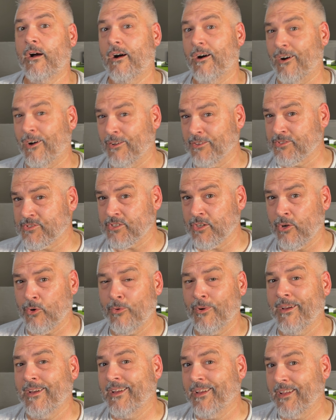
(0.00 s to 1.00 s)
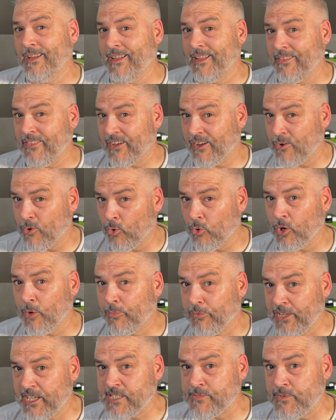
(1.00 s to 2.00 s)
Also, the corner
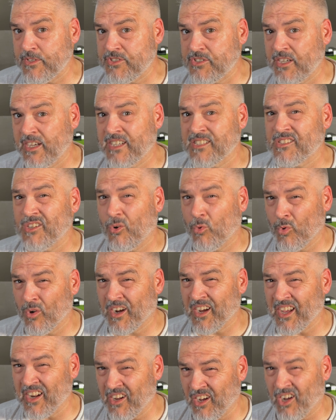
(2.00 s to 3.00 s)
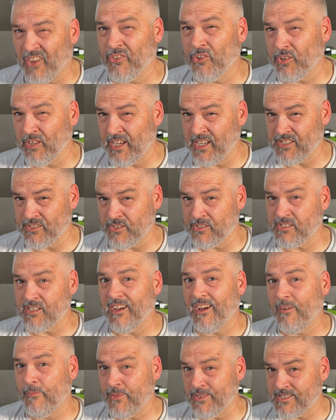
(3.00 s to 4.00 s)
placement jigs work on other lasers
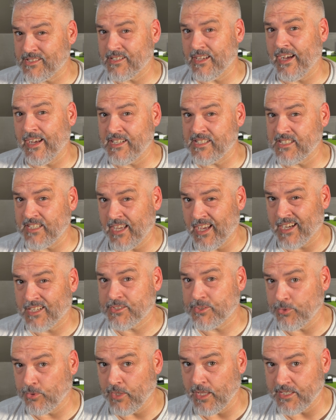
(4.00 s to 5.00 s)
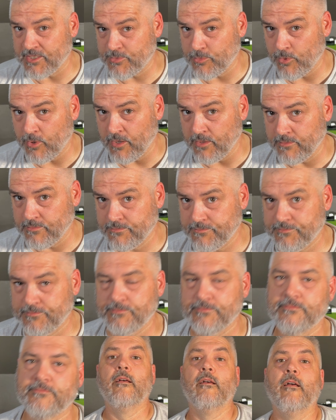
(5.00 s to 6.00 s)
besides the xTool S1.
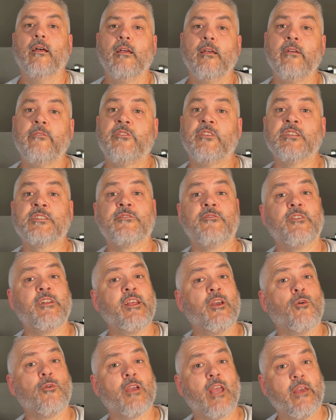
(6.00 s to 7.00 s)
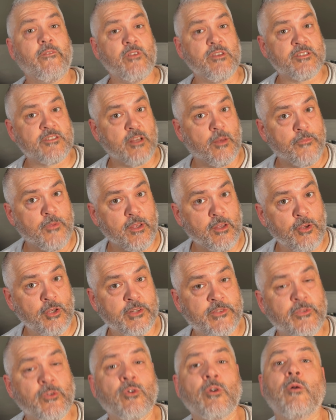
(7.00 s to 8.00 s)
If this video gave you something
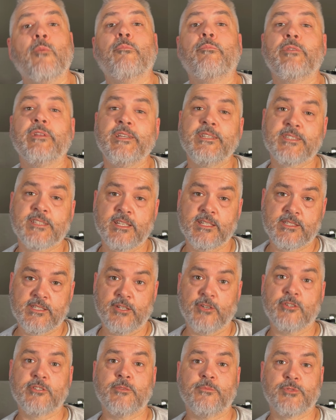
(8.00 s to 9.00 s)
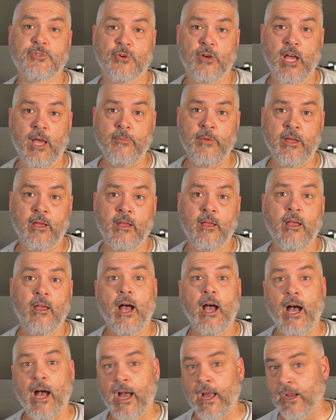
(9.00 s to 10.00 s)
useful, please consider subscribing.
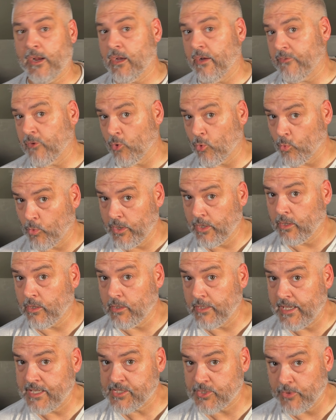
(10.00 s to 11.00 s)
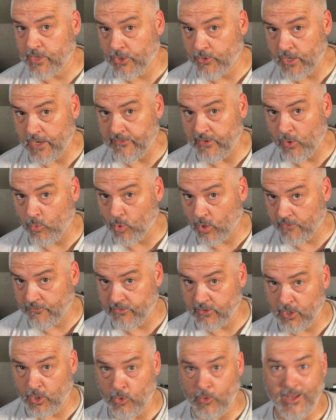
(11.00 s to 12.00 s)
I cover real laser engraving
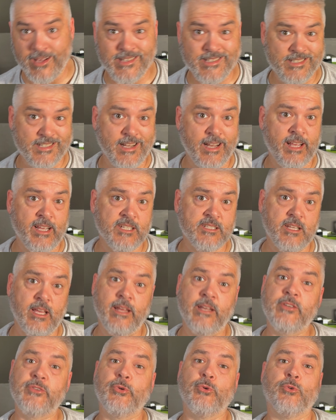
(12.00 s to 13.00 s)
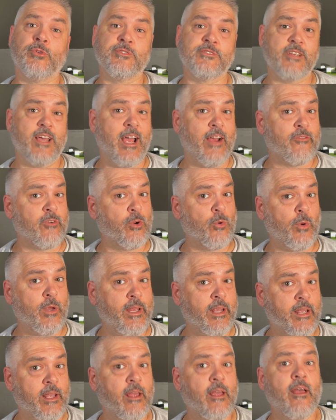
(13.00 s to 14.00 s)
workflow, settings, and tools every
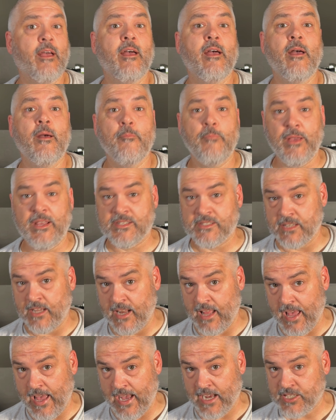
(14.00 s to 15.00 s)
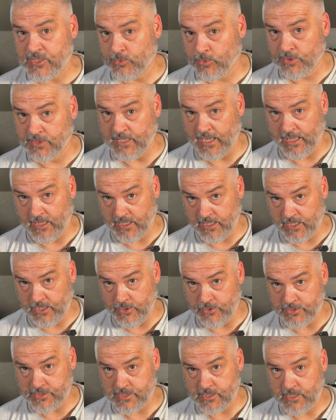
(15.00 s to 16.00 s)
week based on actual daily
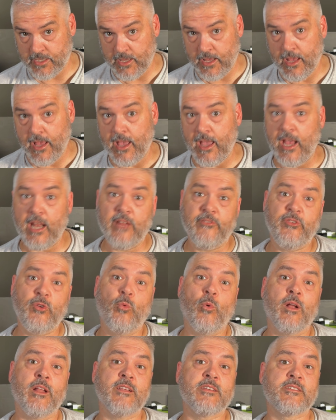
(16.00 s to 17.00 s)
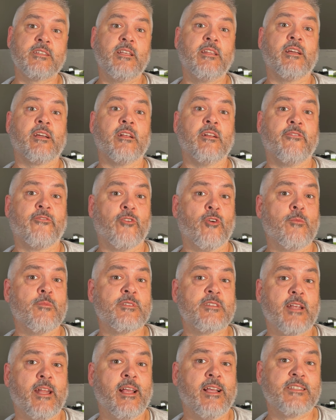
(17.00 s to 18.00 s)
use. And if you want to see the confirmed
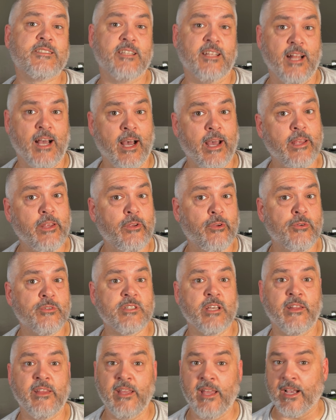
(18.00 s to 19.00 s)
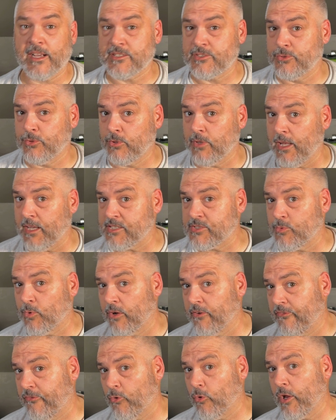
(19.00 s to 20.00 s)
settings that I use on the xTool
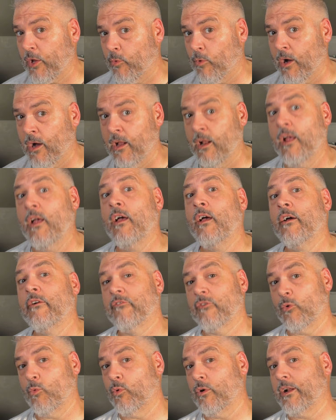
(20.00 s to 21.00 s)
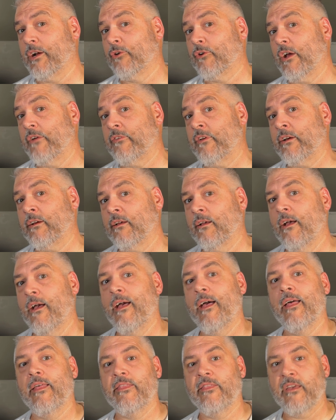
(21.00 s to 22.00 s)
S1 40 watt for wood engraving,
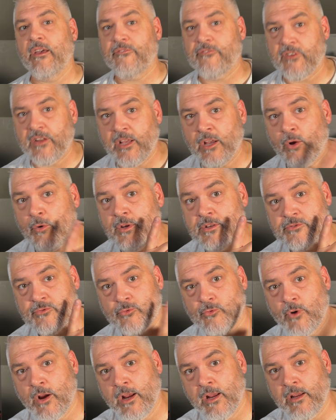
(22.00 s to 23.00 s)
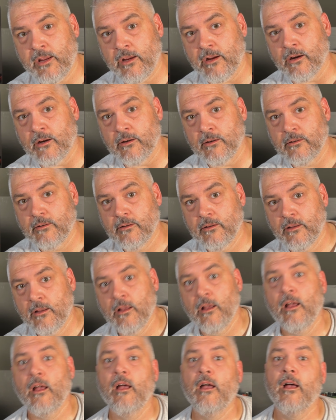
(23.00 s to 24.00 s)
that video is right here.
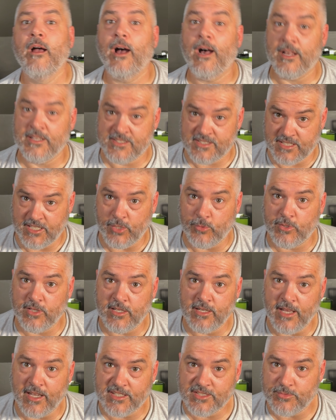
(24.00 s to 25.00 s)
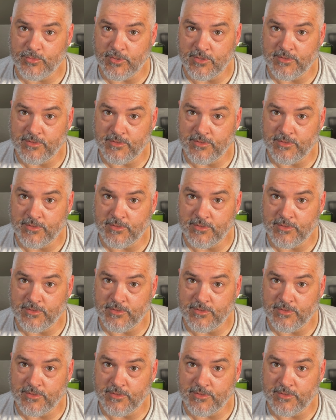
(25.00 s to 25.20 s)
I'll see you in the next one.